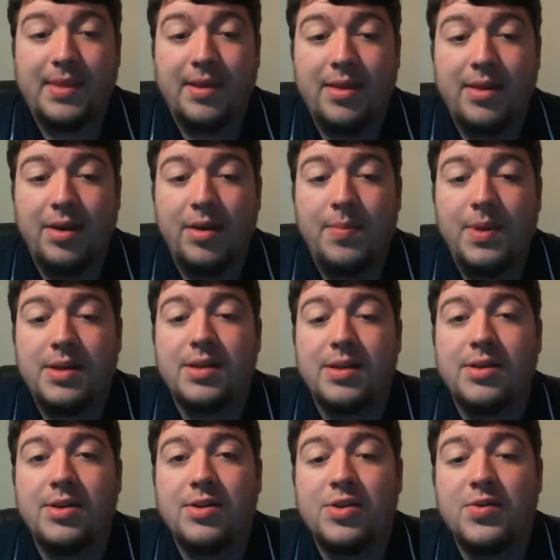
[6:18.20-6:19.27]
Therapies
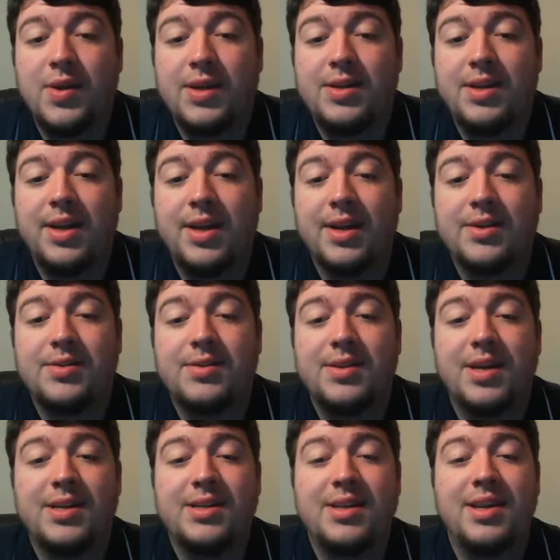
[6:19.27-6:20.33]
such as stretching and
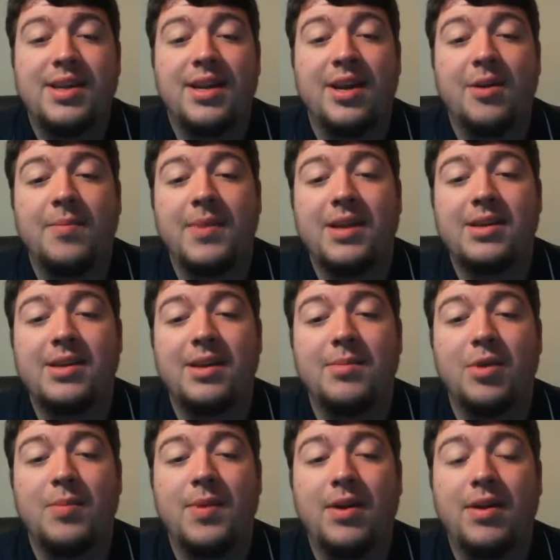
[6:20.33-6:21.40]
exercising can help maintain
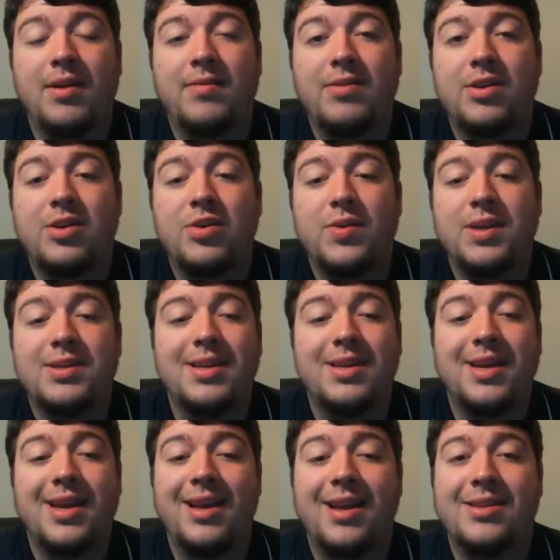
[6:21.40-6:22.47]
mobility of the joints
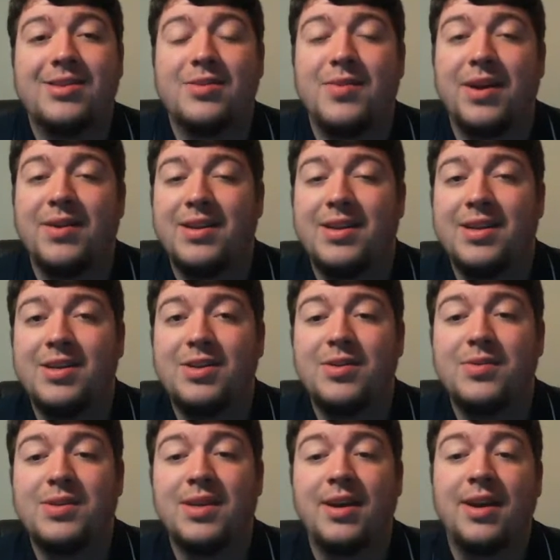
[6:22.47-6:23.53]
and surrounding
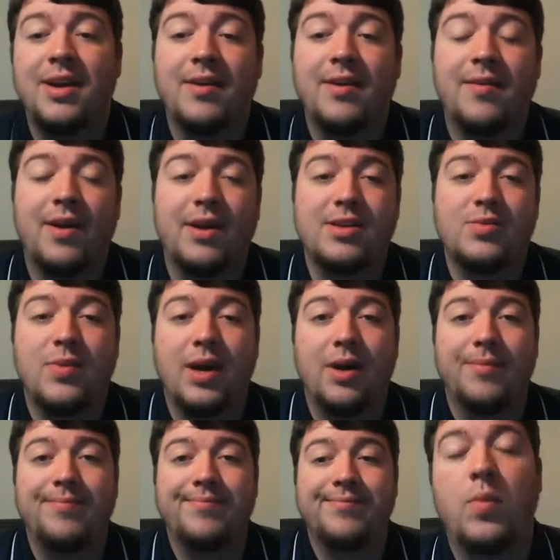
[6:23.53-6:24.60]
tissues as well.
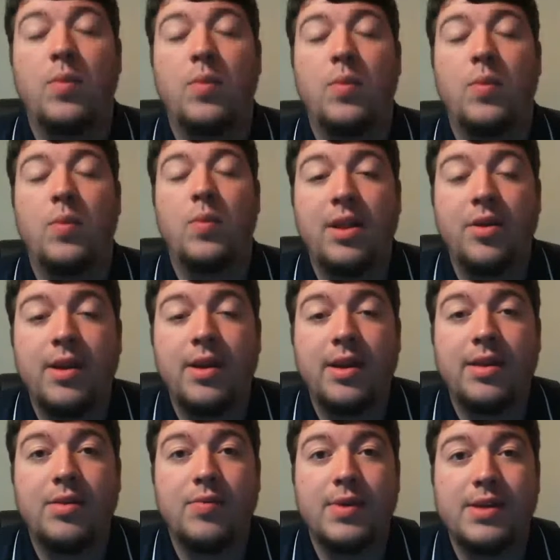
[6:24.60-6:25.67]
When looking
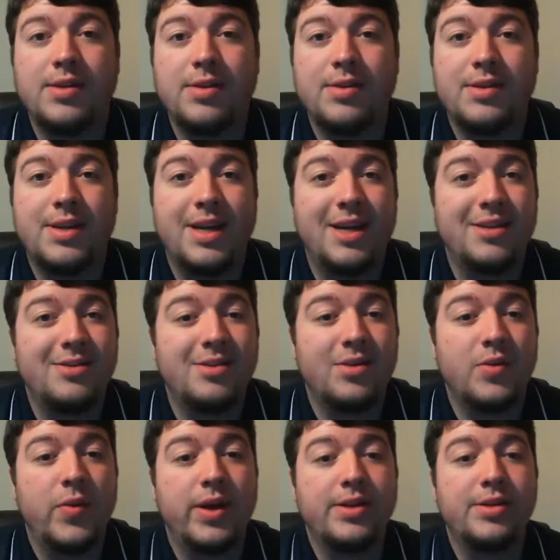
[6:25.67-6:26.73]
at the research to answer the
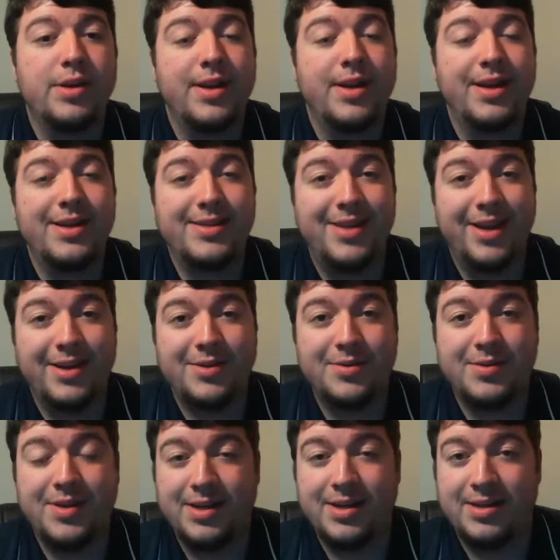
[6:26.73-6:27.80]
question, is
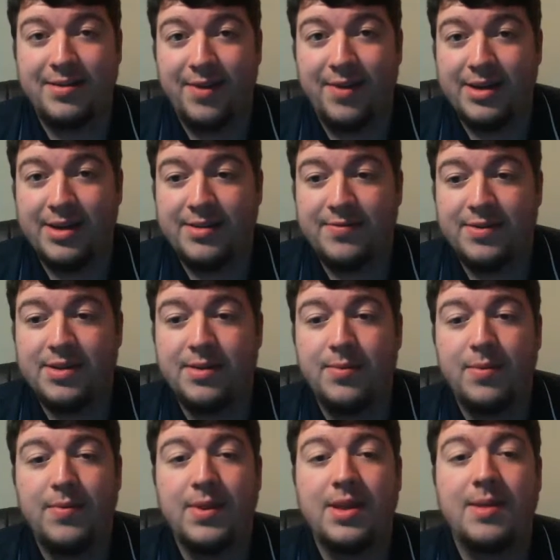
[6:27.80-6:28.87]
exercise advised for
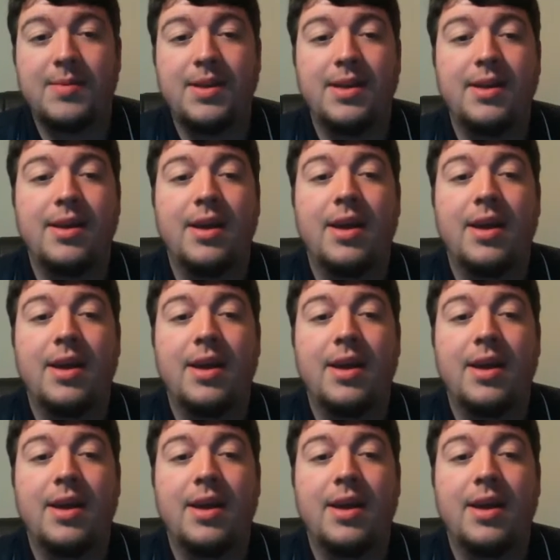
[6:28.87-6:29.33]
someone with MD?